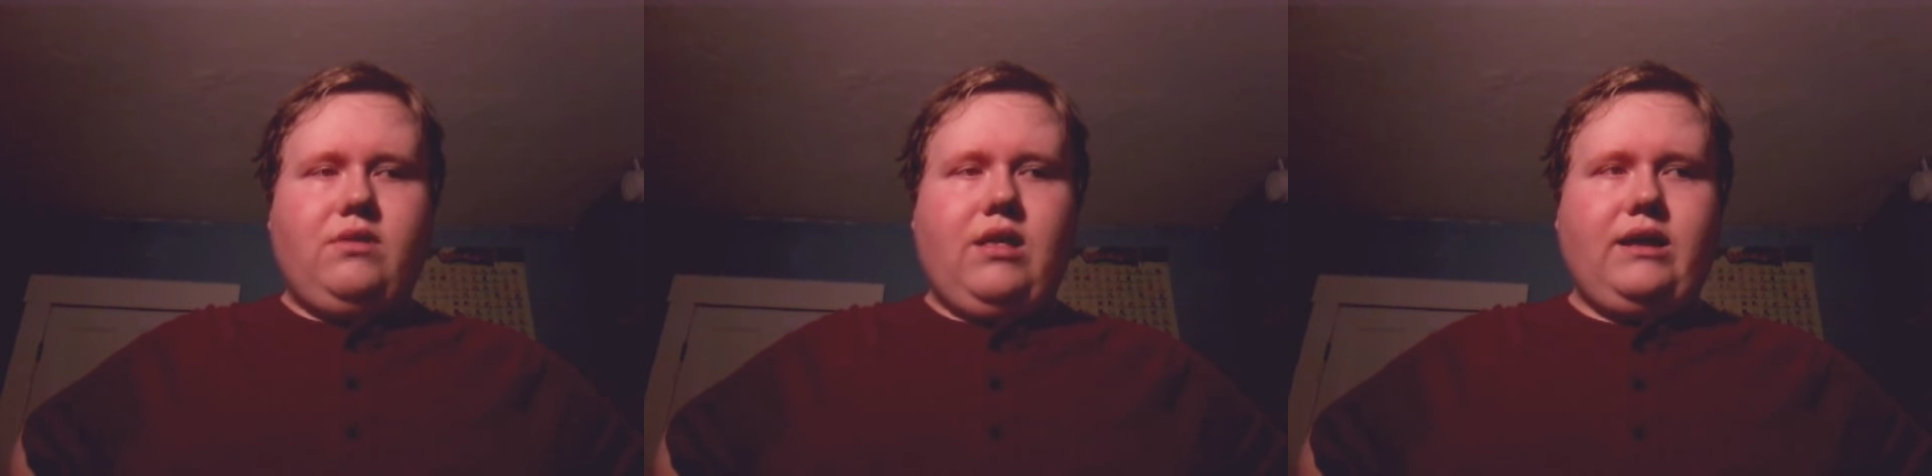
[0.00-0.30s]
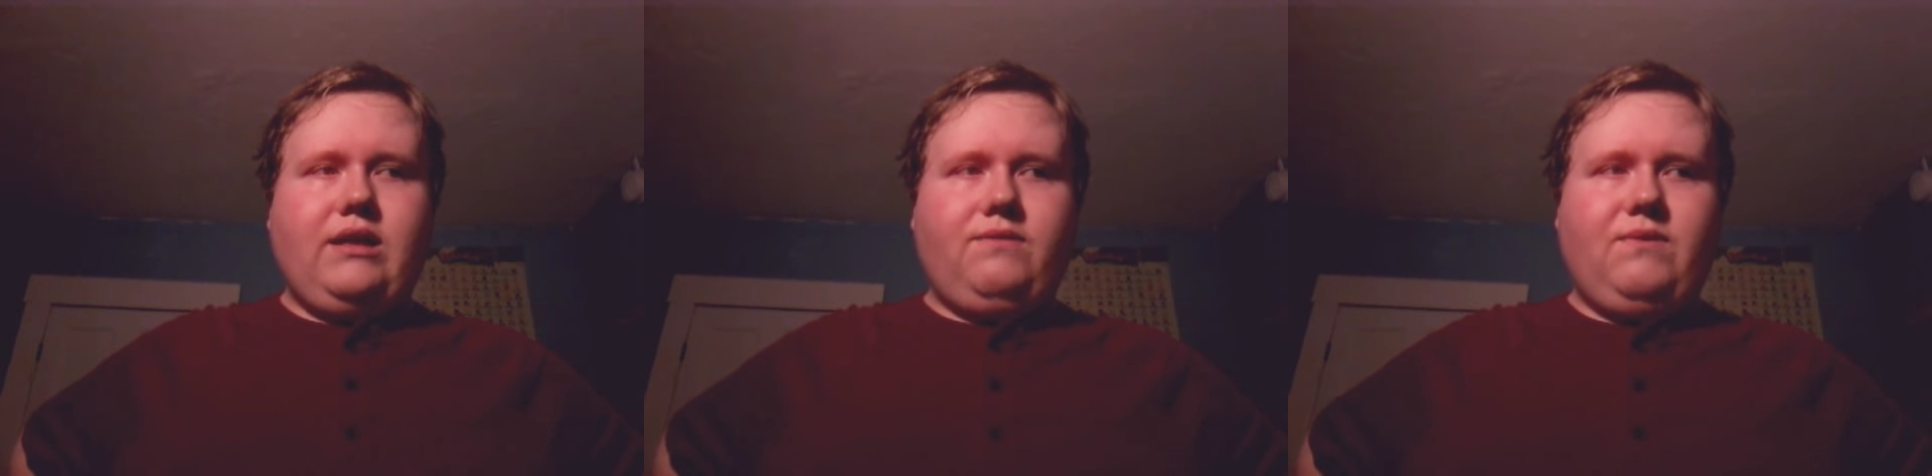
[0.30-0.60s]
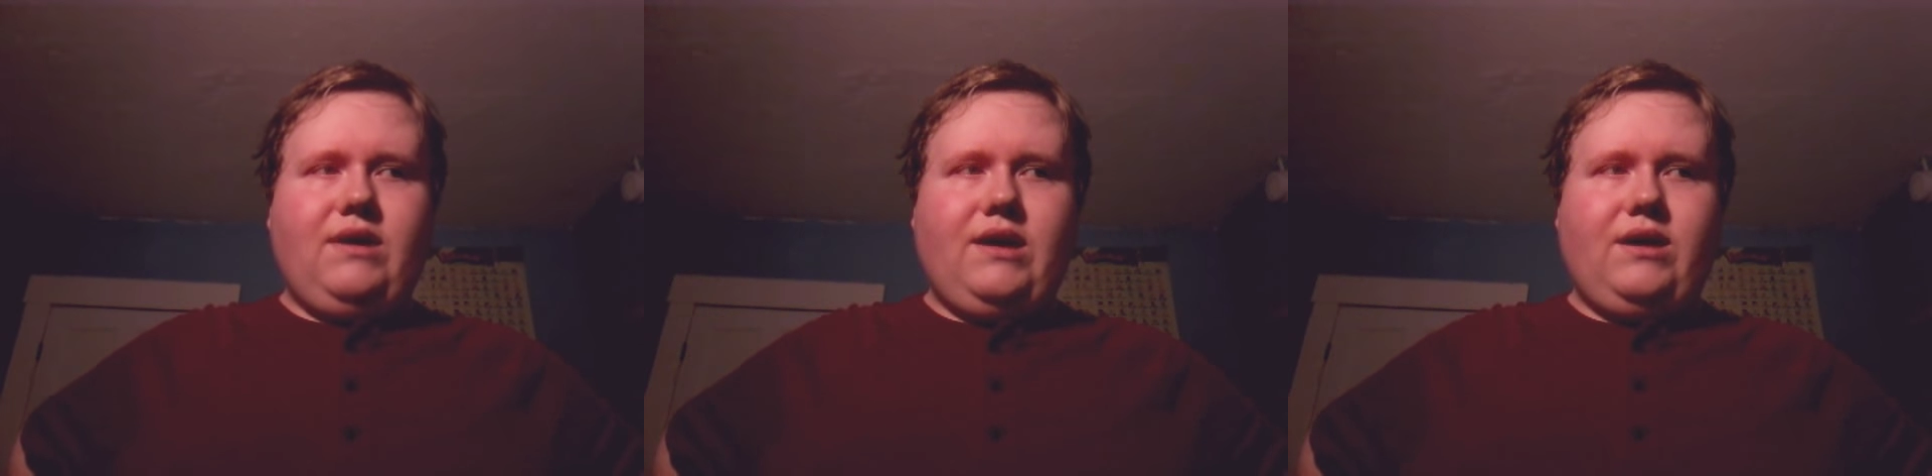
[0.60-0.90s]
like this
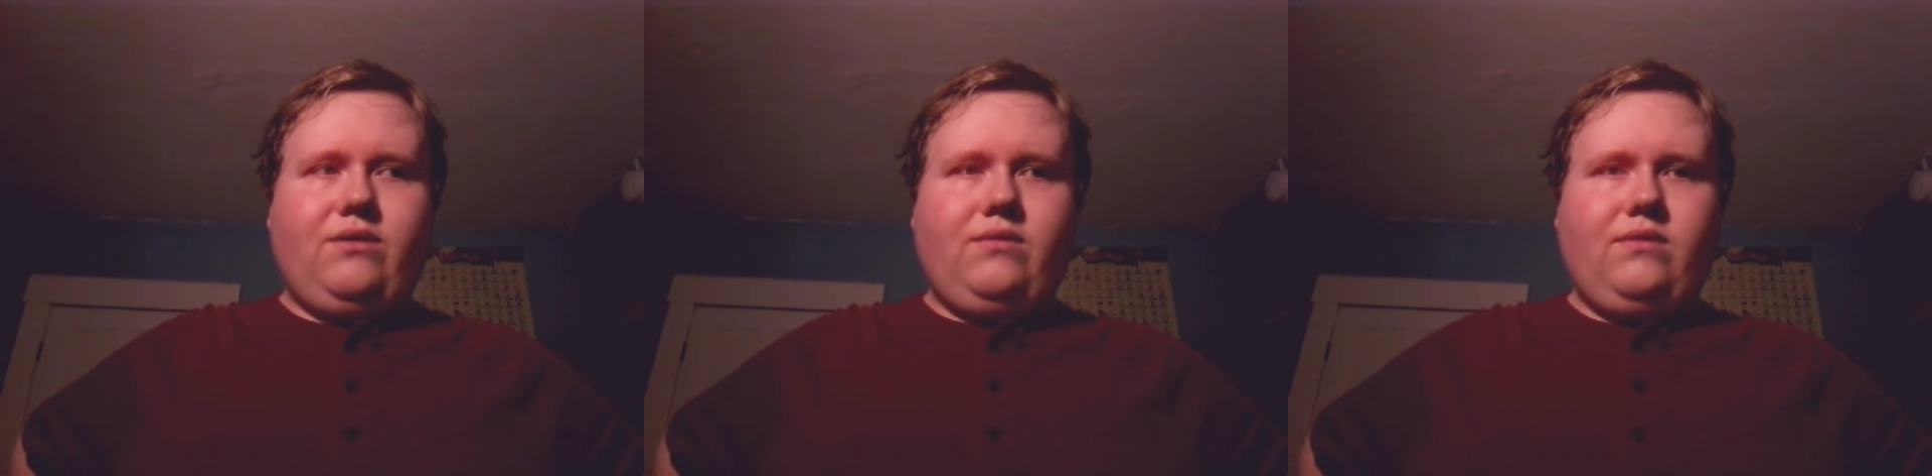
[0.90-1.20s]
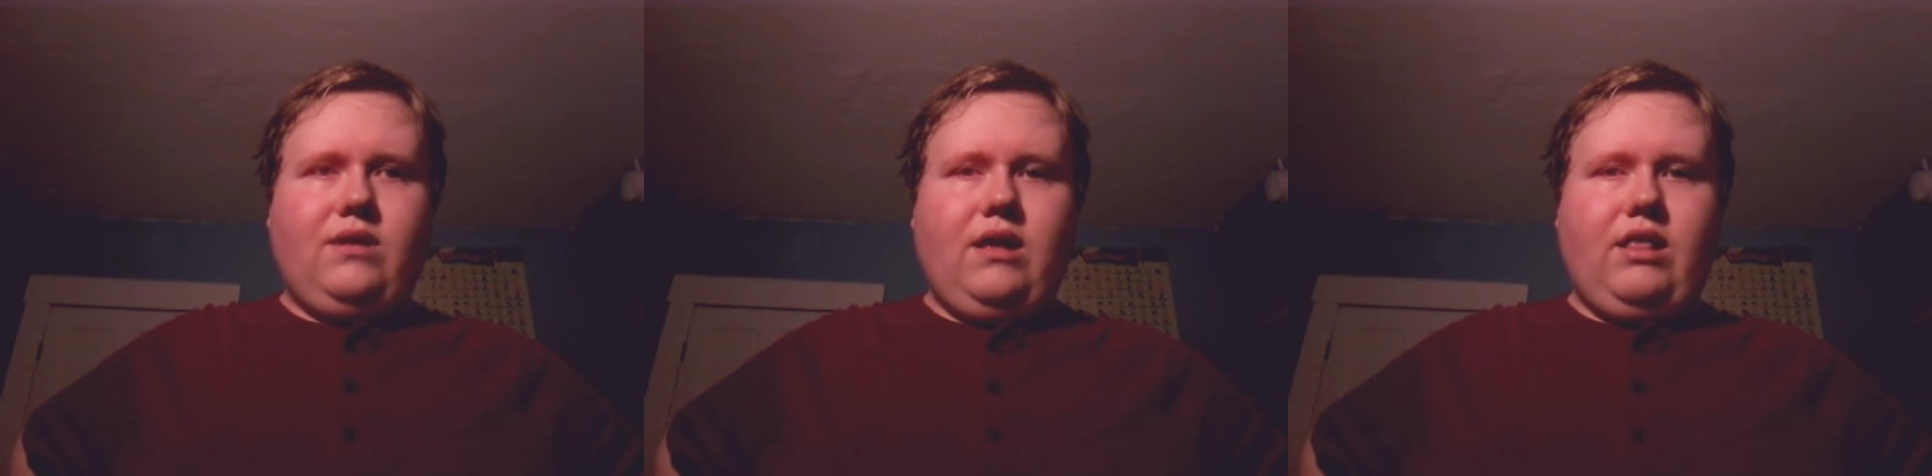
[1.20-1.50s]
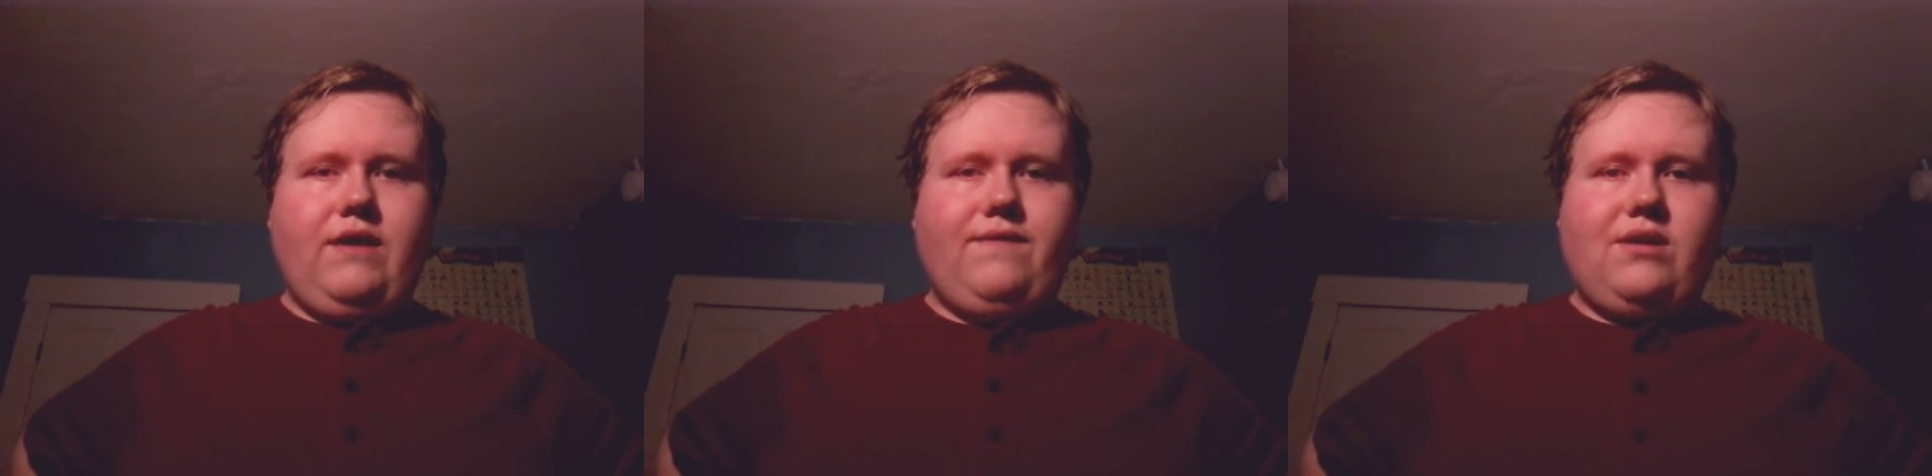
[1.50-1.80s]
video,
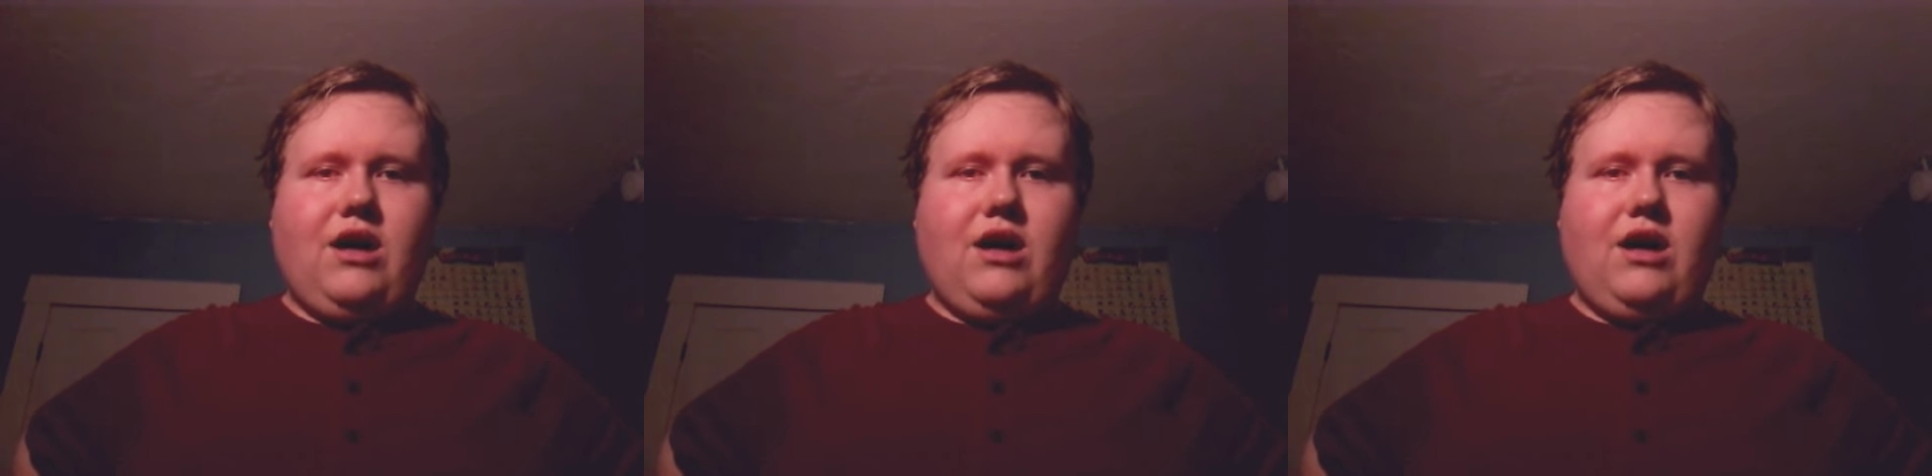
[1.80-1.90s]
and leave a